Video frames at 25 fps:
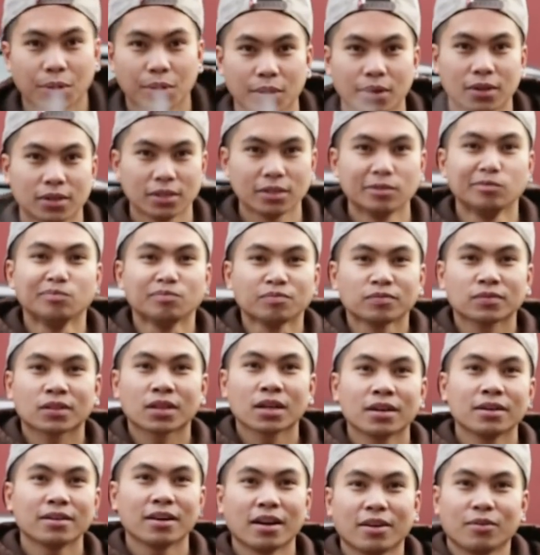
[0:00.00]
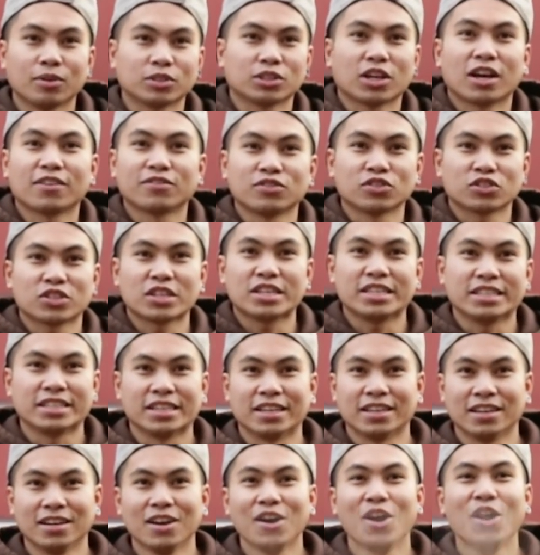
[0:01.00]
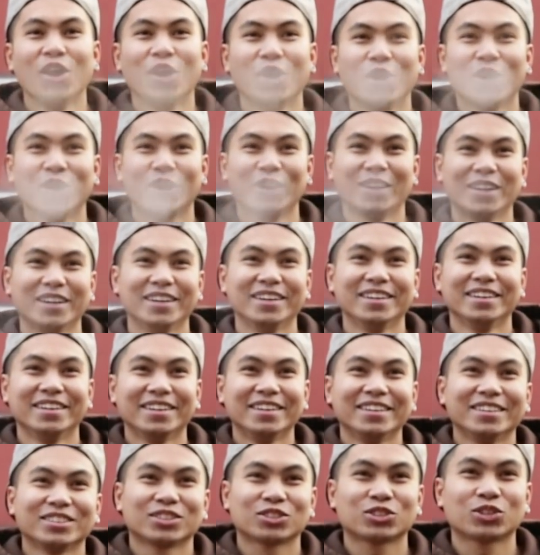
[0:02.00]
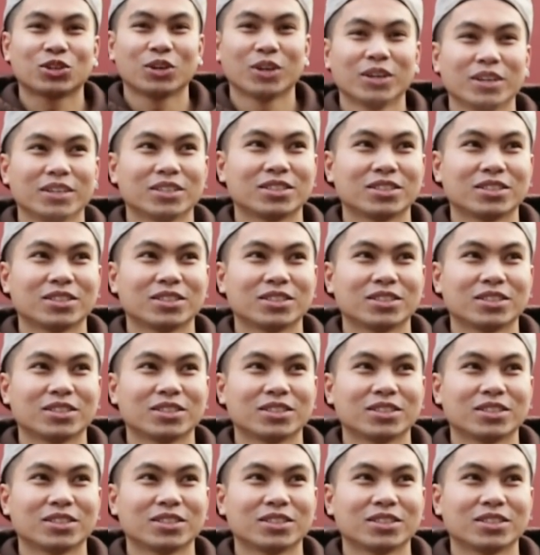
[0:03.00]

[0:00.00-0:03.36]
for aero skirts. How much? Which are they I haven't normally? seen yet. Yeah, but they are a bit like